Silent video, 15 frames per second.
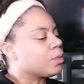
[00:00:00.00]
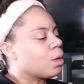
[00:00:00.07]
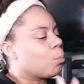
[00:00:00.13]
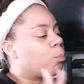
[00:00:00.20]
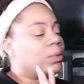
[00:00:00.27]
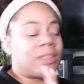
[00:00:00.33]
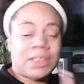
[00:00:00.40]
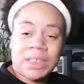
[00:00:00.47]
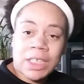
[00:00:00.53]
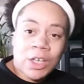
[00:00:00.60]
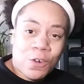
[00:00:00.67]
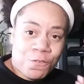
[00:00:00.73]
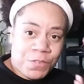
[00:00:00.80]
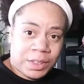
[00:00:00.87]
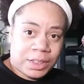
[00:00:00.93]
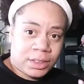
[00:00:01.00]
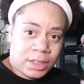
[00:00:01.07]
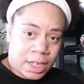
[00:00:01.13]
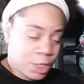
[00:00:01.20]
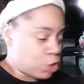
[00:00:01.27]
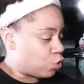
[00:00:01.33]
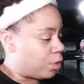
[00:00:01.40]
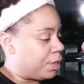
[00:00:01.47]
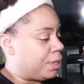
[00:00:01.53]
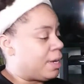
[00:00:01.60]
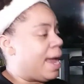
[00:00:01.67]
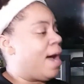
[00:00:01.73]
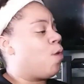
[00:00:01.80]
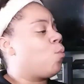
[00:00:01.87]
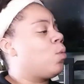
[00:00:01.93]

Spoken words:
Brazil philodendron. Now,